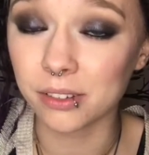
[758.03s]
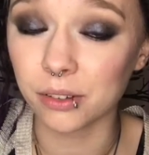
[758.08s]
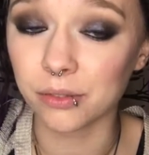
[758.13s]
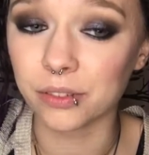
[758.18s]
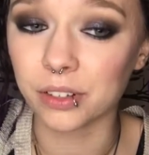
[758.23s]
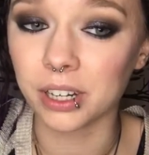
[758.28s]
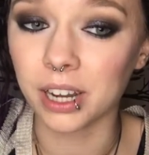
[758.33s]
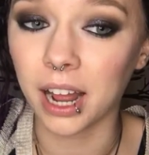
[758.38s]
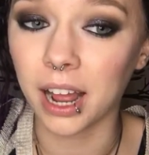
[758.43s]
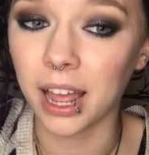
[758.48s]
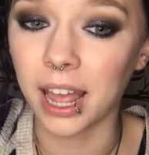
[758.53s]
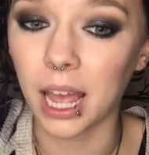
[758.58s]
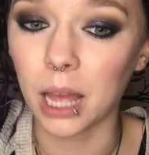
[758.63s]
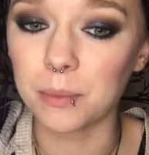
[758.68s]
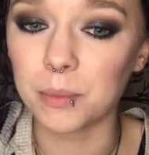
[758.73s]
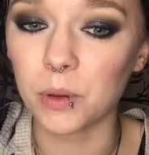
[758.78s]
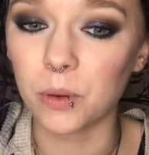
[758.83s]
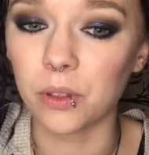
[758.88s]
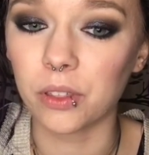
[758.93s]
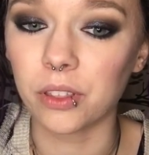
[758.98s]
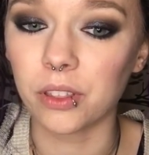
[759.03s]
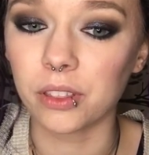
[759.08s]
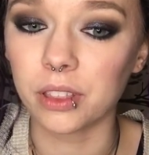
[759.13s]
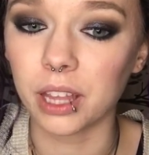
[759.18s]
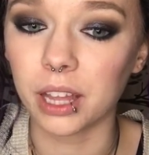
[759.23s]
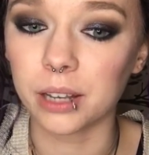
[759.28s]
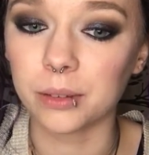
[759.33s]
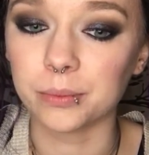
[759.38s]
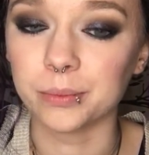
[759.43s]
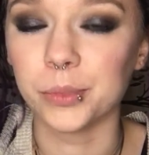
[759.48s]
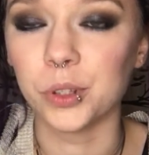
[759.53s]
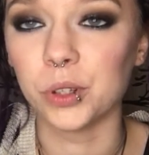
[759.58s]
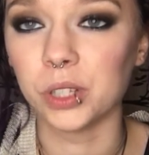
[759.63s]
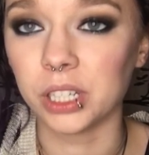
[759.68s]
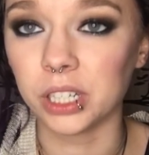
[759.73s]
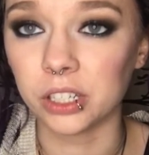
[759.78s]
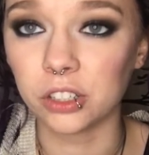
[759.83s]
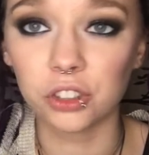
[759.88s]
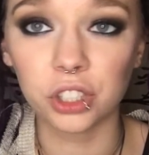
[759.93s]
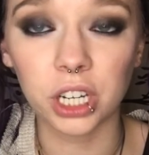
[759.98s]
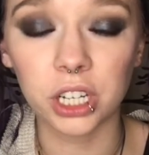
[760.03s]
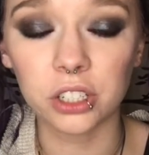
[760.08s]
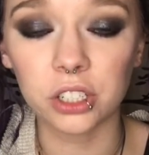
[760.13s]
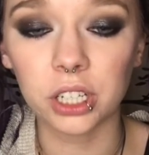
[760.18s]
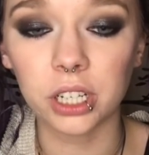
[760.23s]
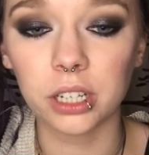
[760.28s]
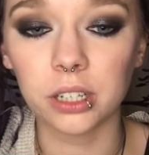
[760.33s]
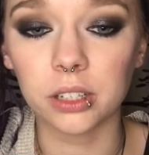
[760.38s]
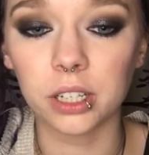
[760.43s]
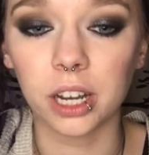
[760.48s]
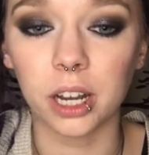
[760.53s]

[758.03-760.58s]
so if you're not happy with it, then you can exchange it,